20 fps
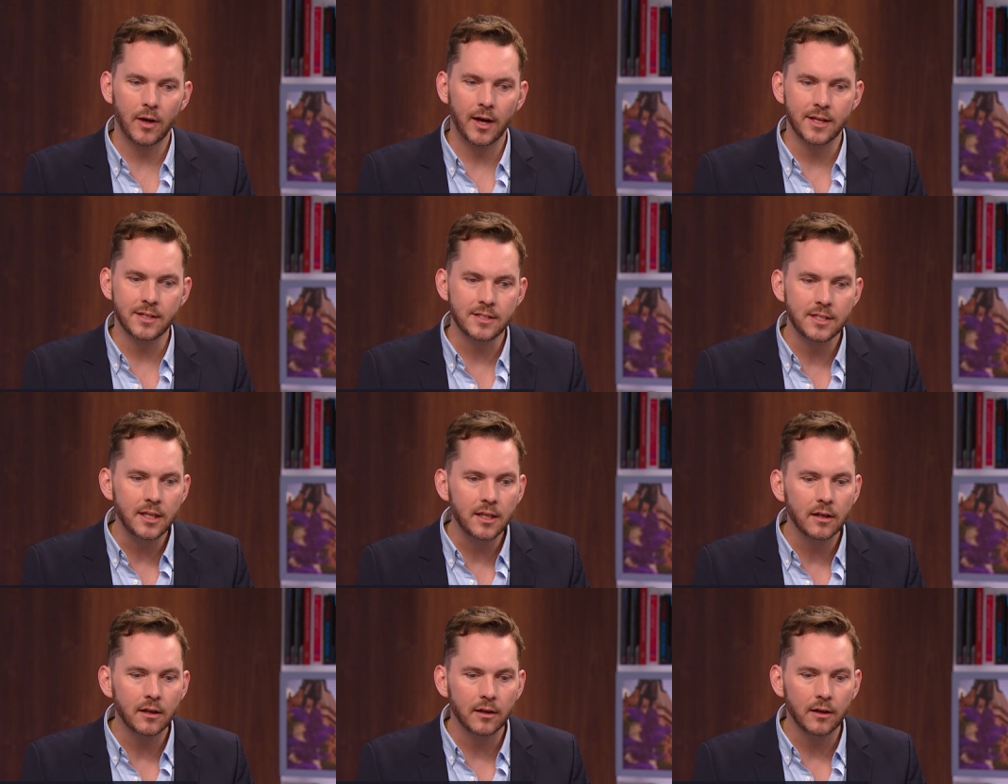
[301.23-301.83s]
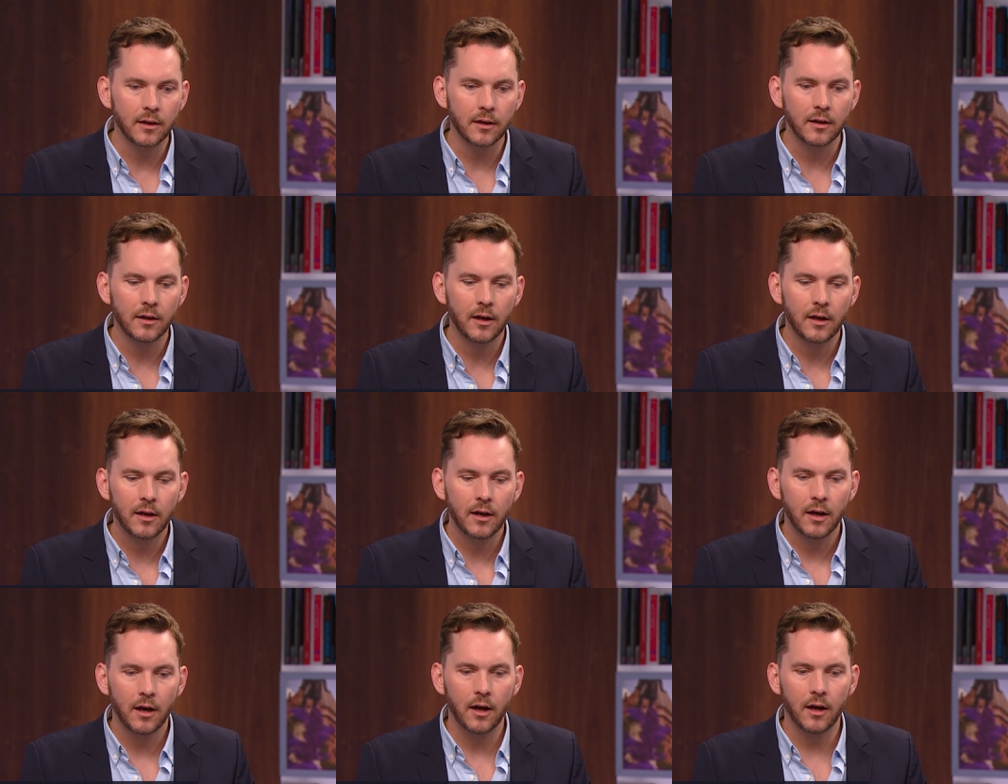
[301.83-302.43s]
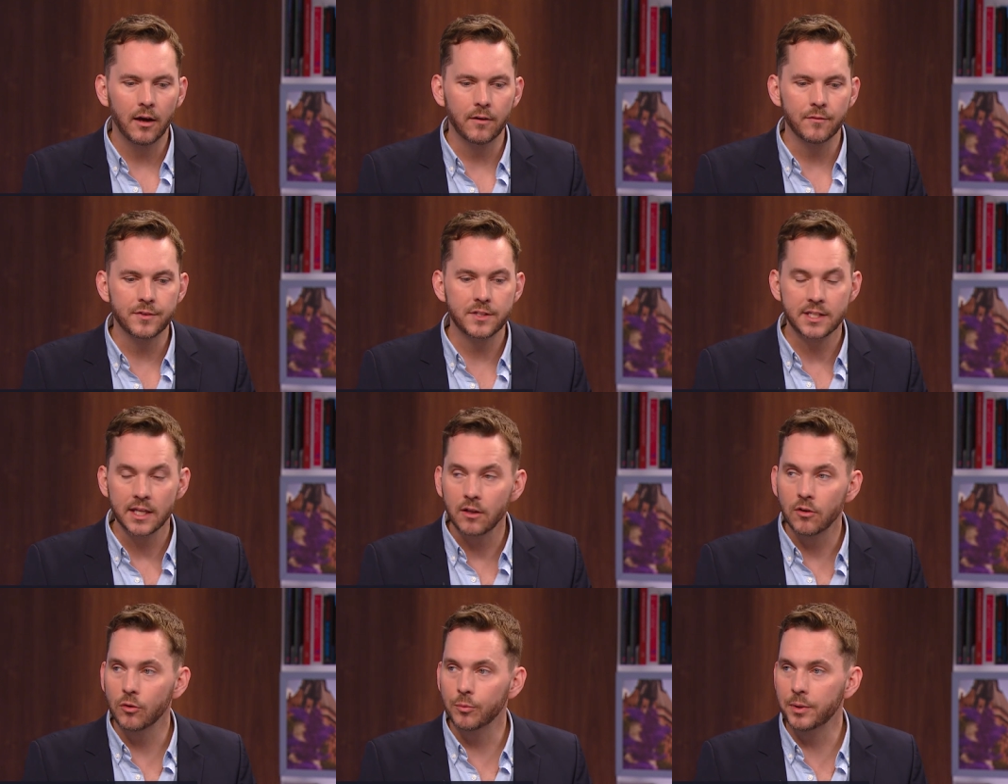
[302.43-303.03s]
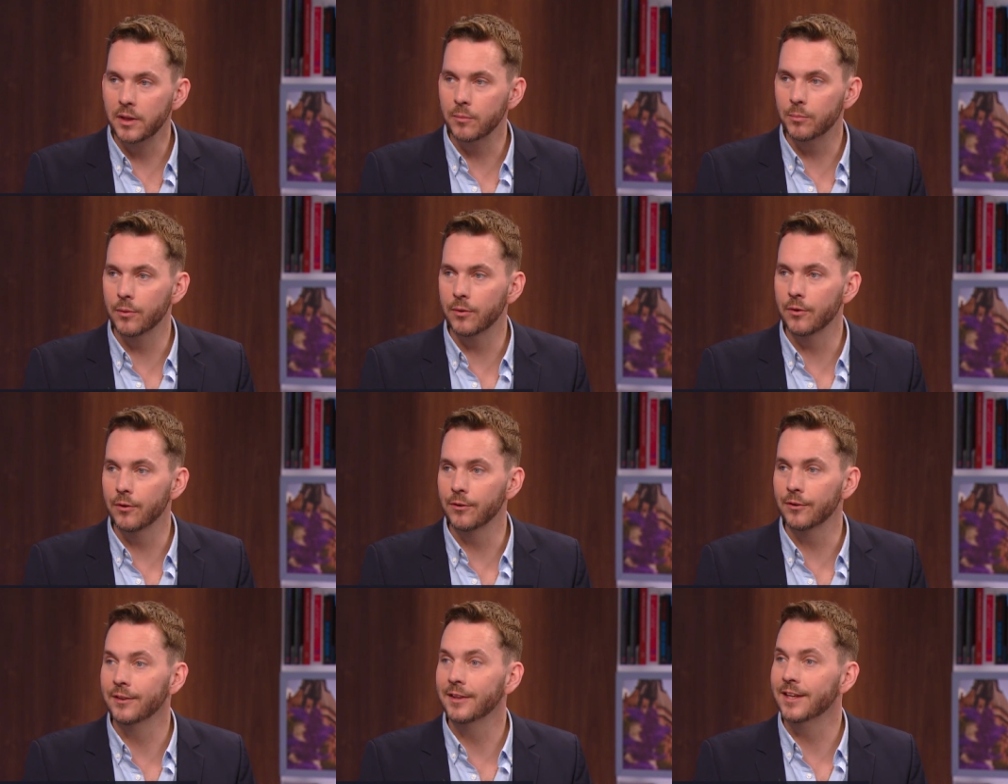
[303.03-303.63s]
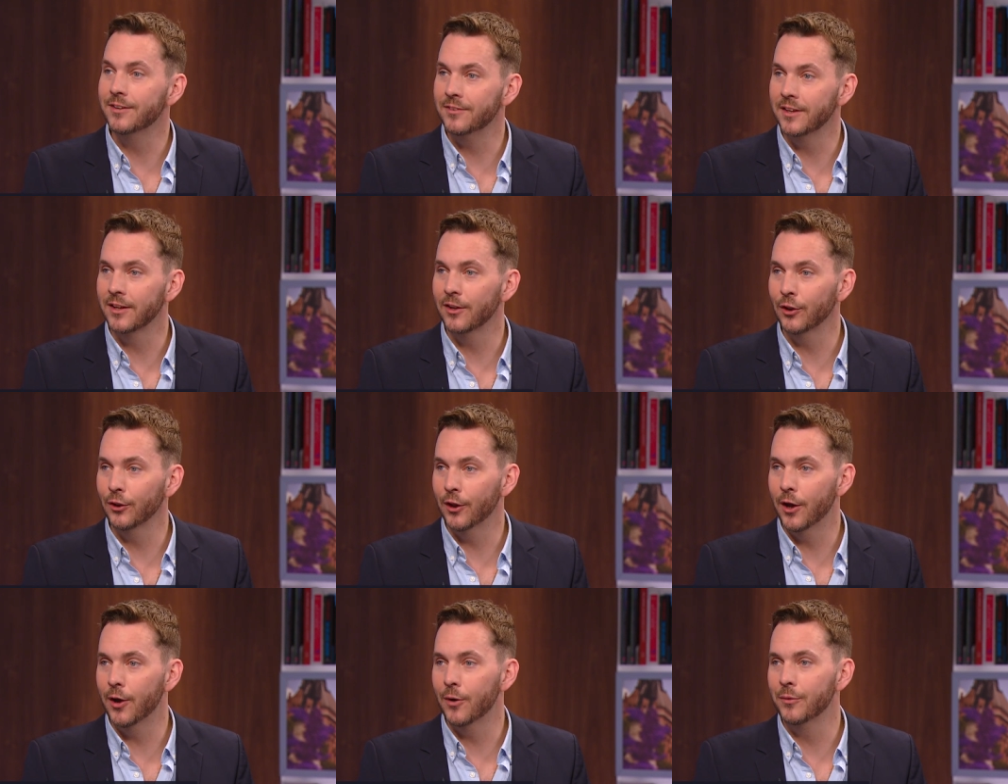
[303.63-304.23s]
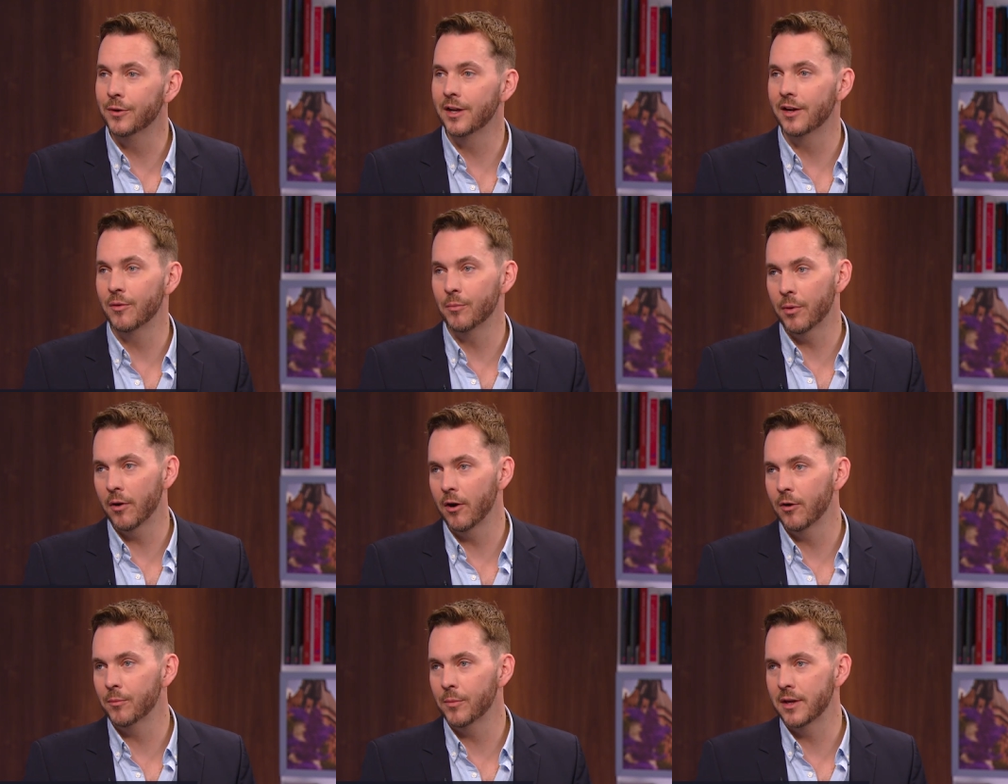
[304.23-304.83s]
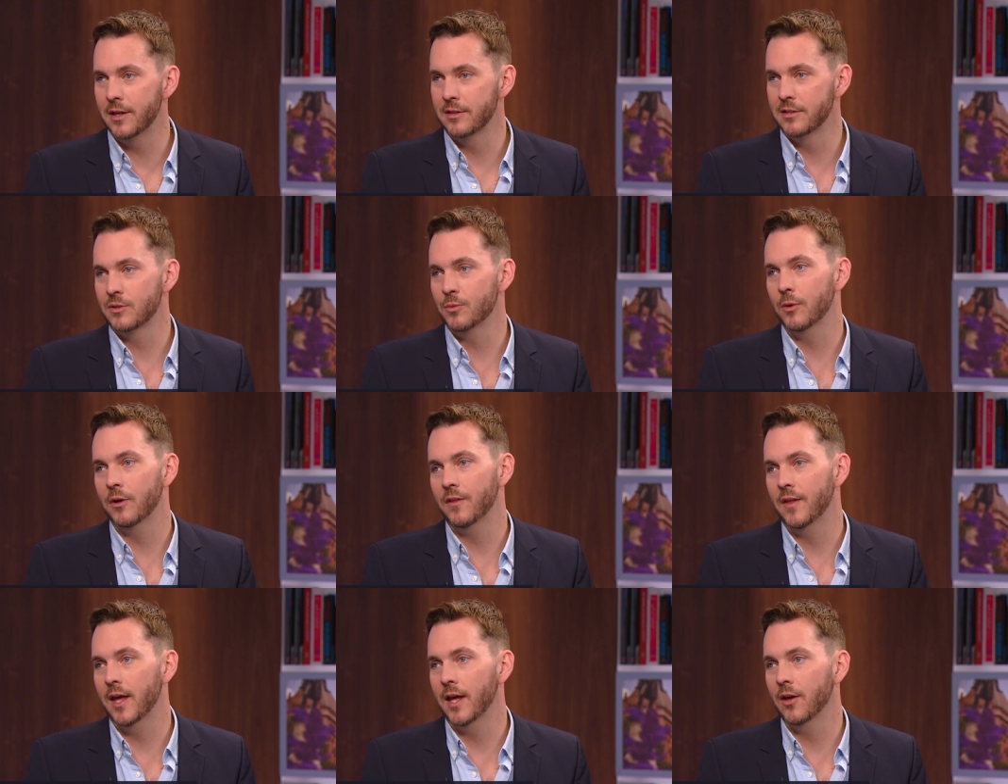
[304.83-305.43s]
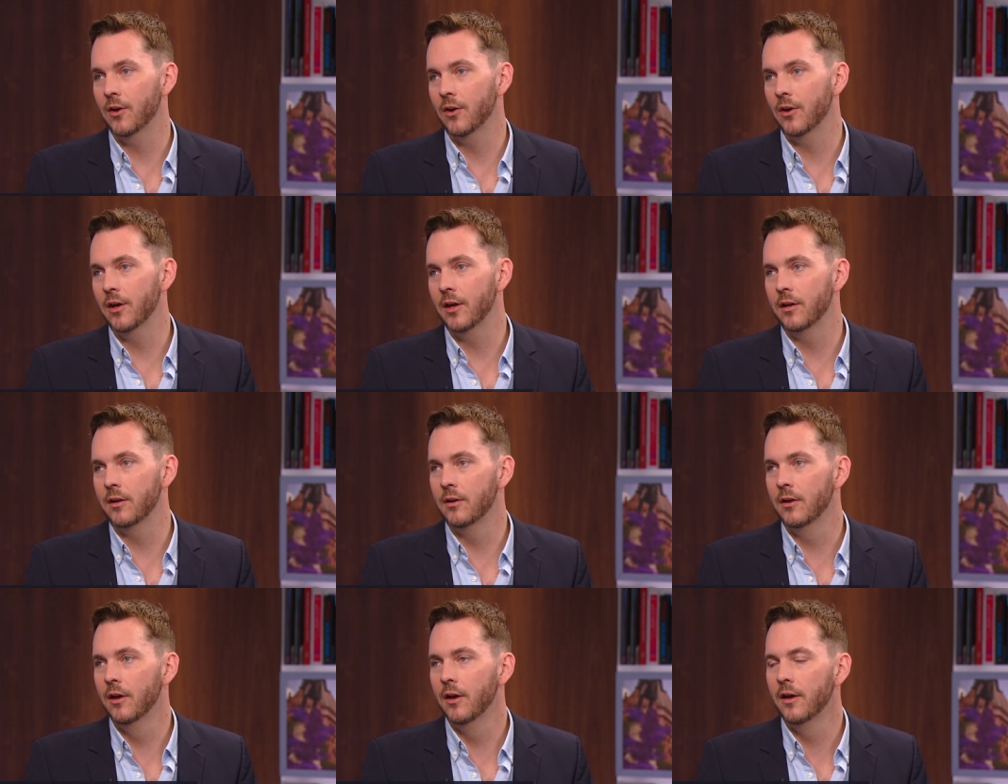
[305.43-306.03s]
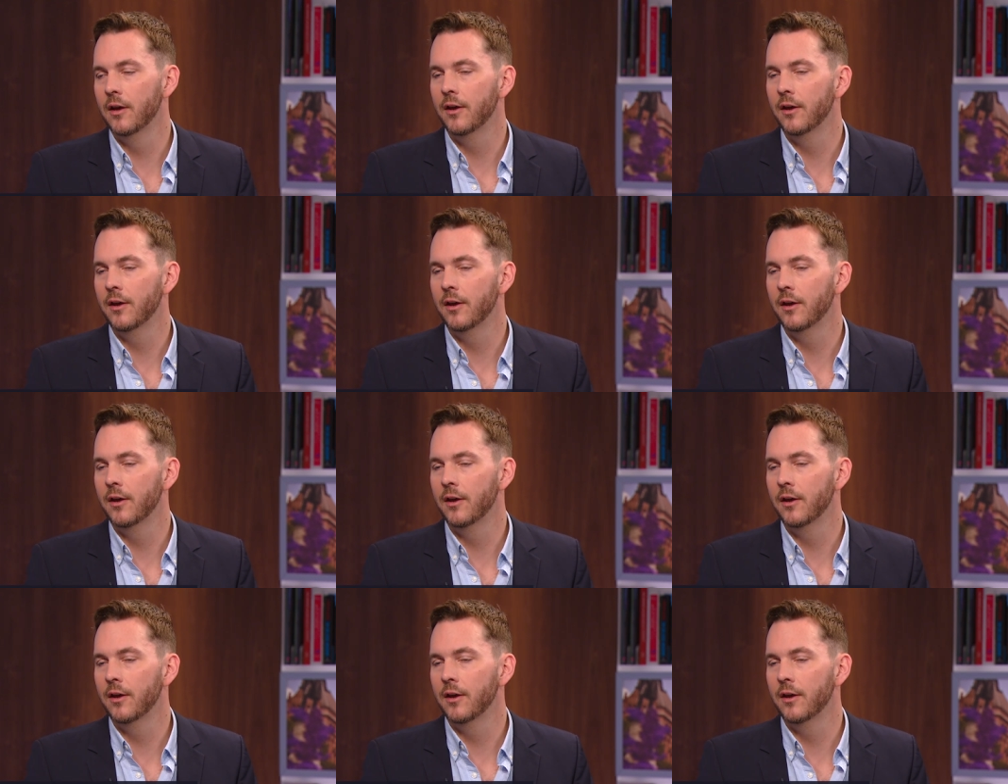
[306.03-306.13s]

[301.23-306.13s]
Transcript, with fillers: idea of single people living alone in apartments where they could